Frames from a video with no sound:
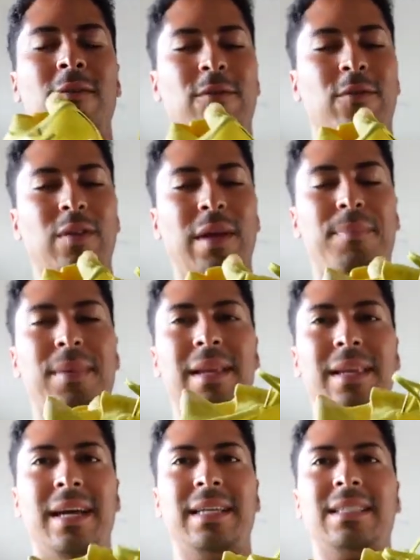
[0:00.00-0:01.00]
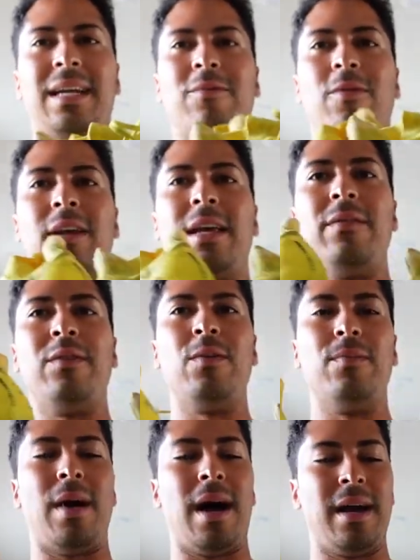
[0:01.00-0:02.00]
flipping nice, and I want to give you
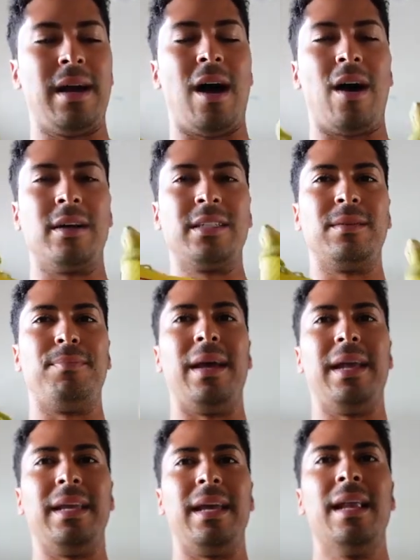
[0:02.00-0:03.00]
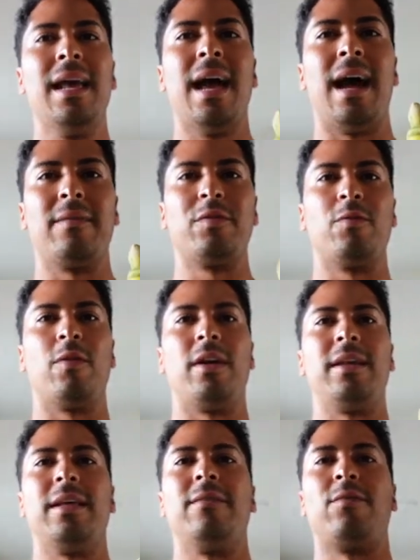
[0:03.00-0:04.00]
my honest opinion after
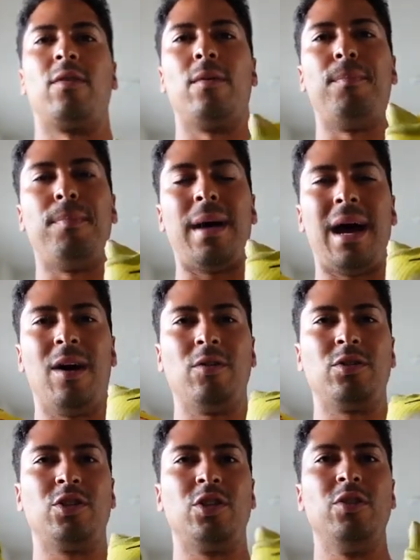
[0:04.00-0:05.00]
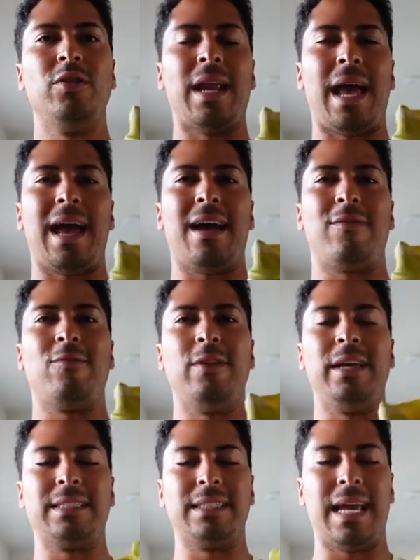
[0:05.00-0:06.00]
wearing them for about 2.5
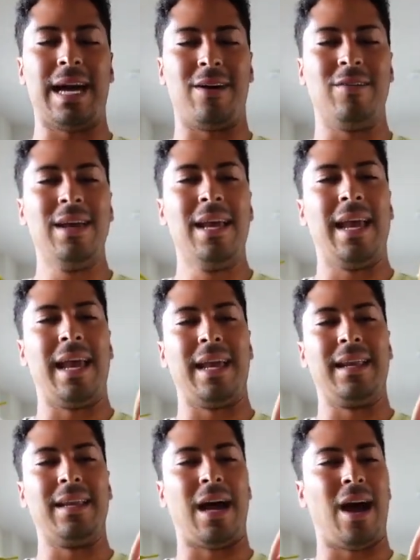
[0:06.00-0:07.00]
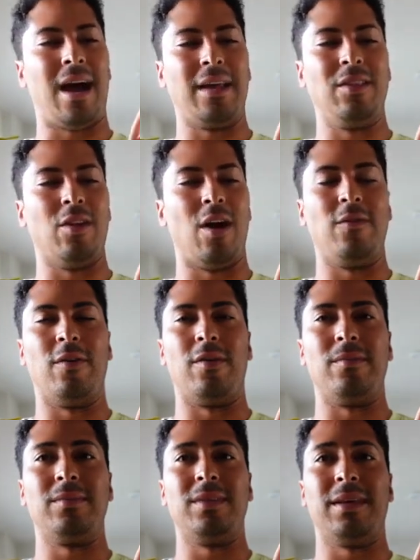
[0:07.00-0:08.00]
weeks now, and I love them.